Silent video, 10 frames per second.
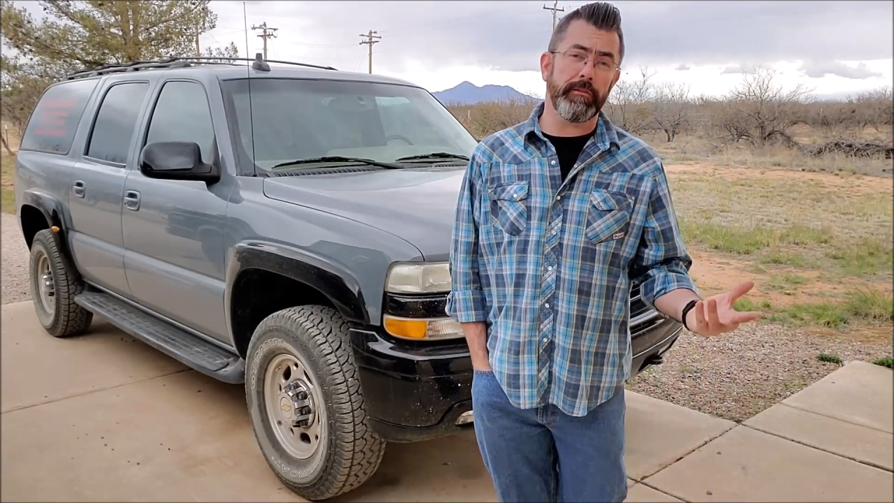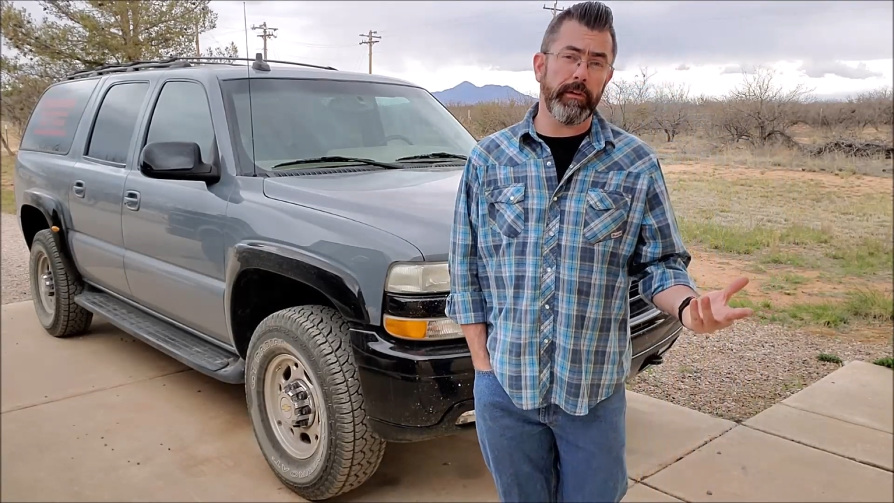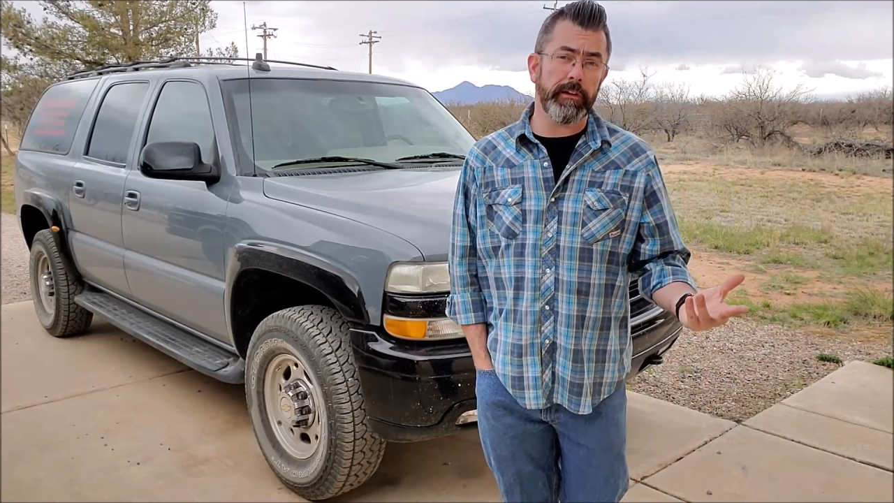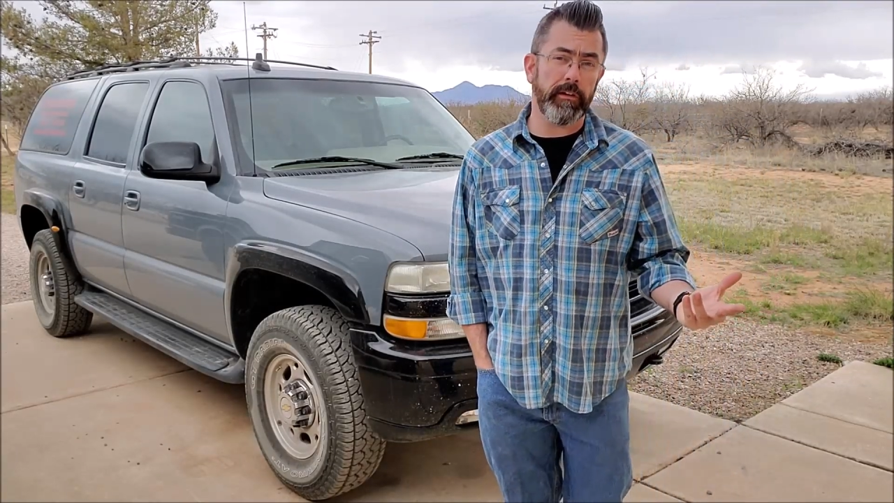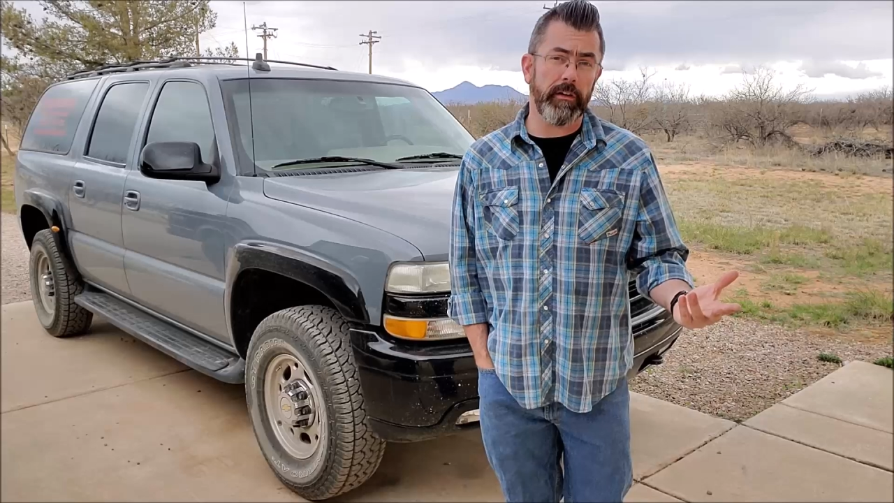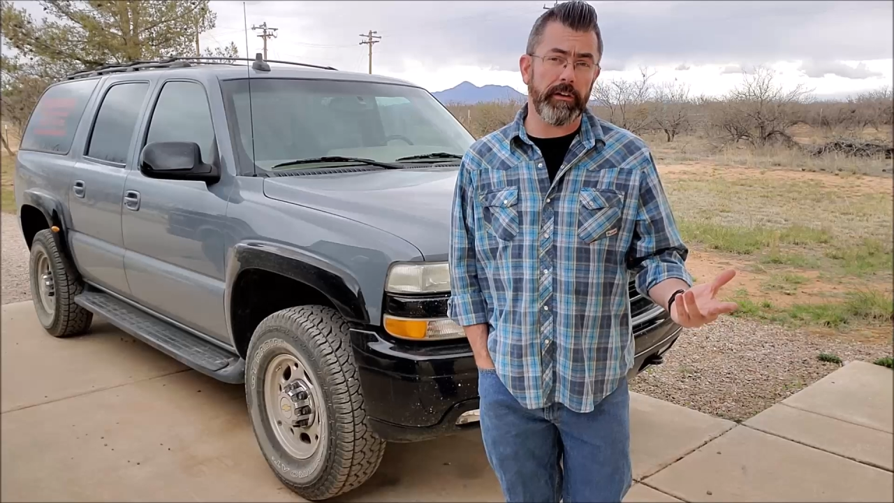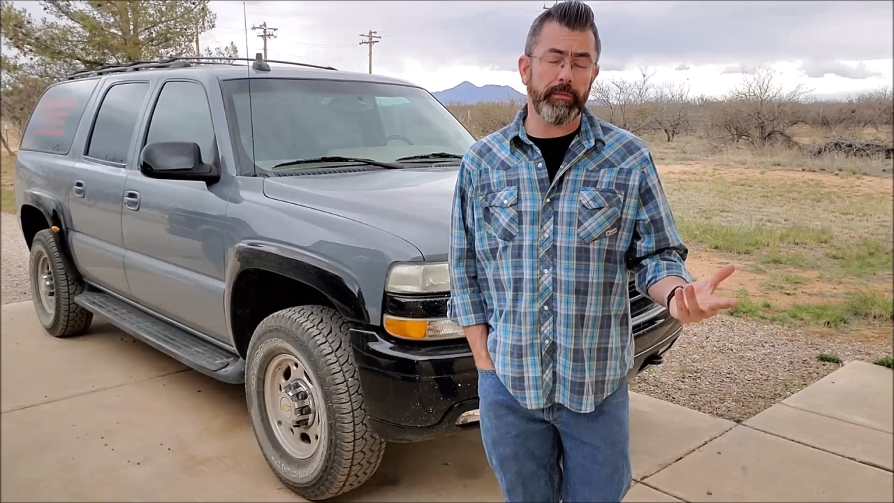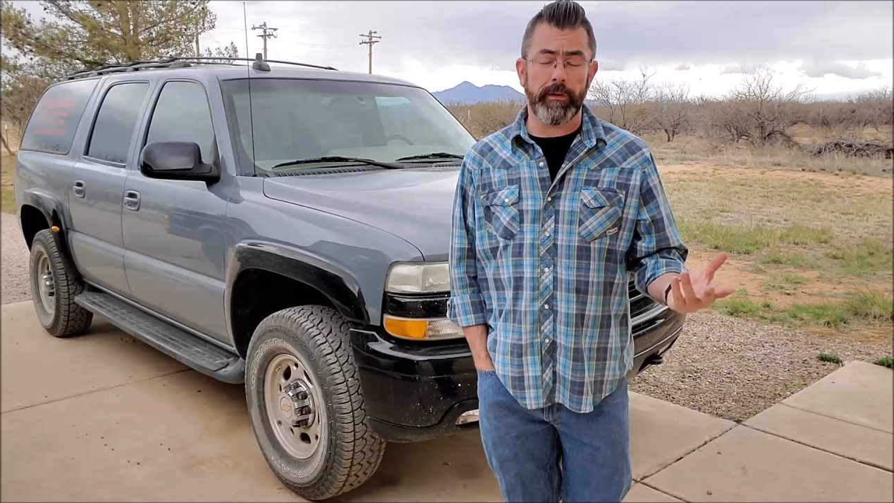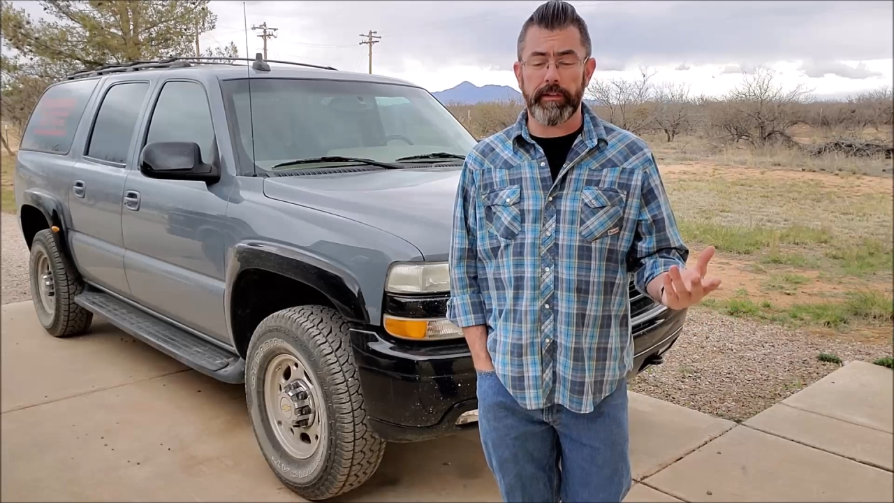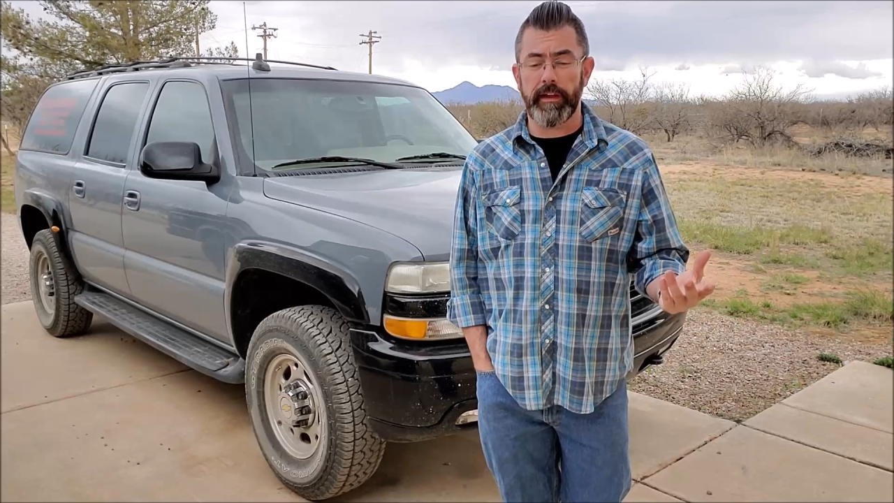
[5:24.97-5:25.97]
of running
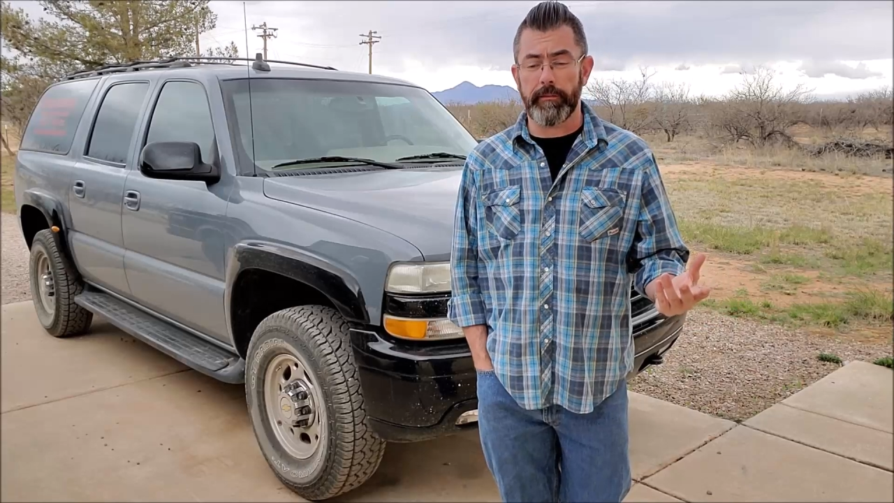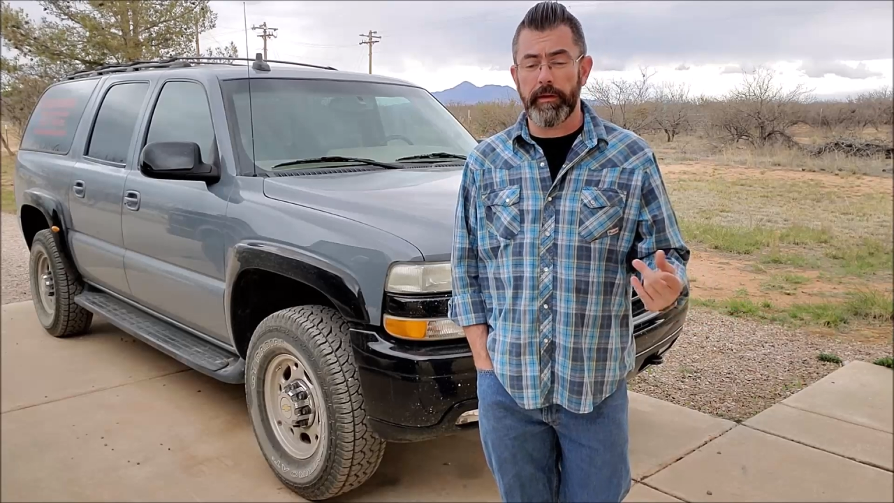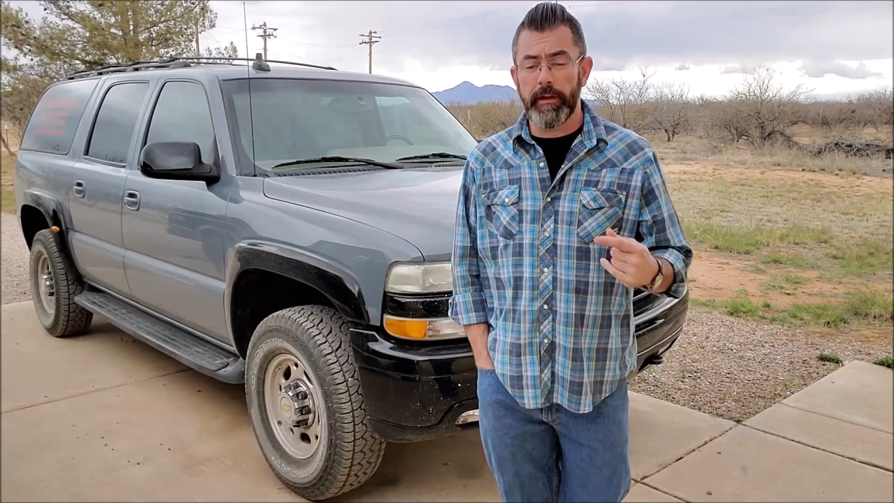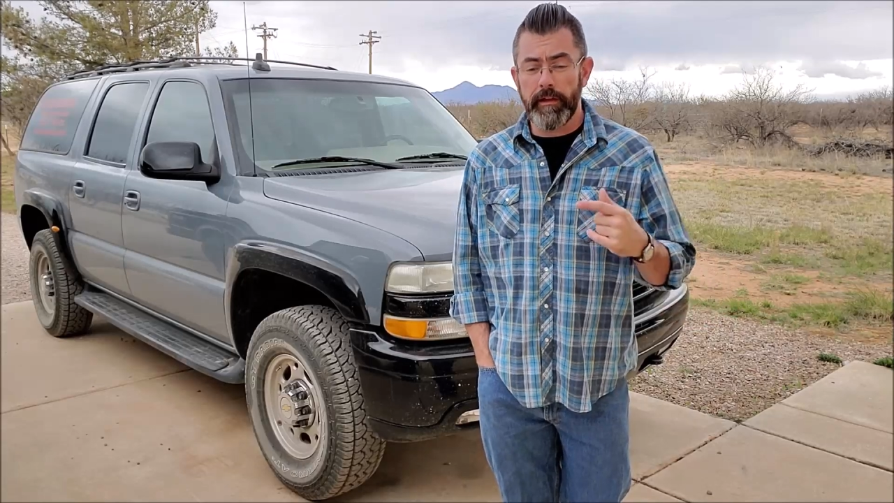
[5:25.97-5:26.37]
across one of them.